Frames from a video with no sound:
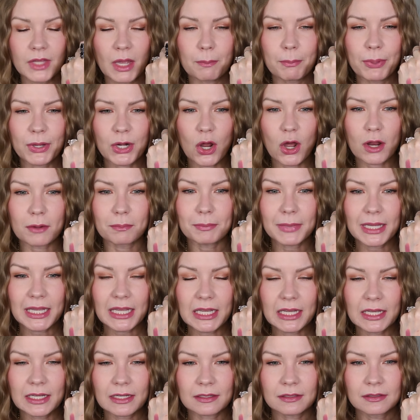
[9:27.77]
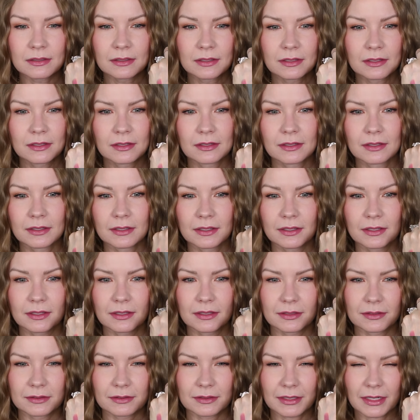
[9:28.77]
But on me,
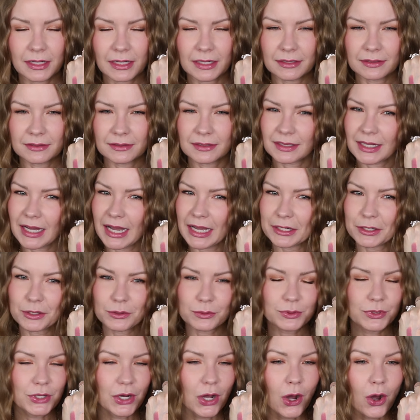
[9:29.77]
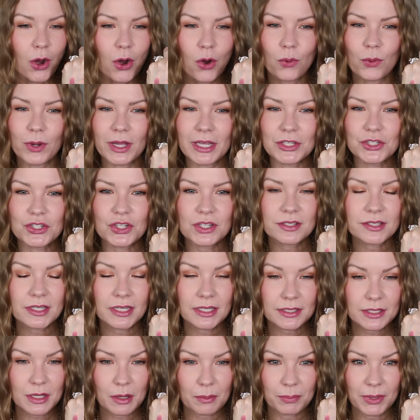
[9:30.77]
I don't know. It just
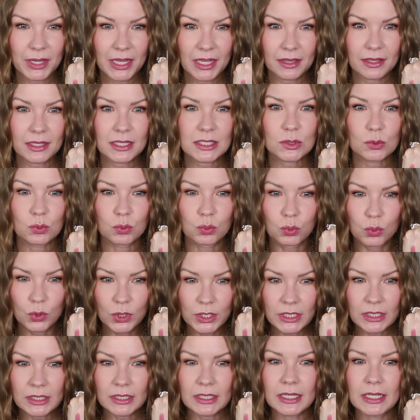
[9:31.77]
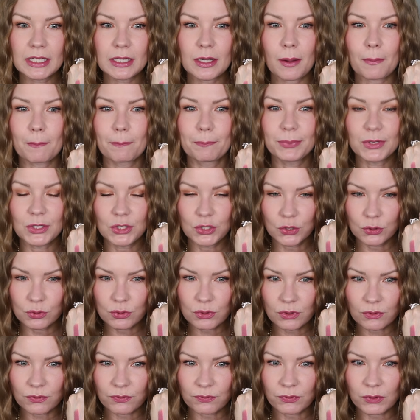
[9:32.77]
ends up being this really
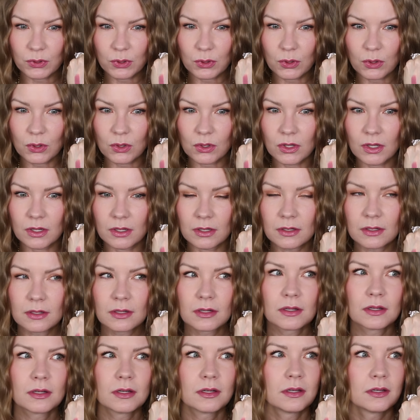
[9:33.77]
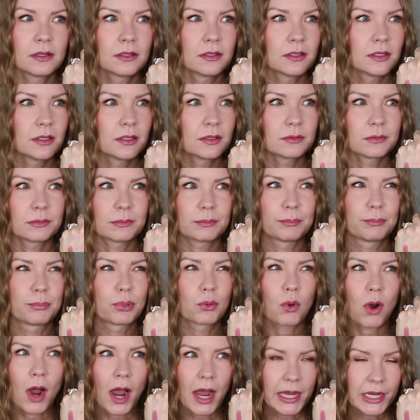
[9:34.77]
beautiful,
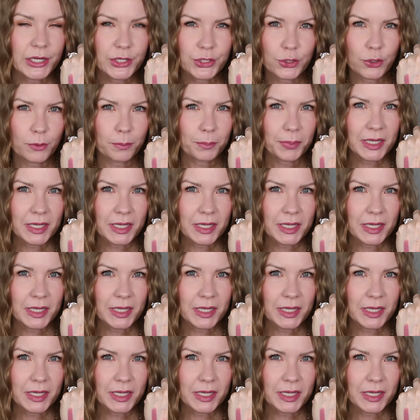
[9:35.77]
brighter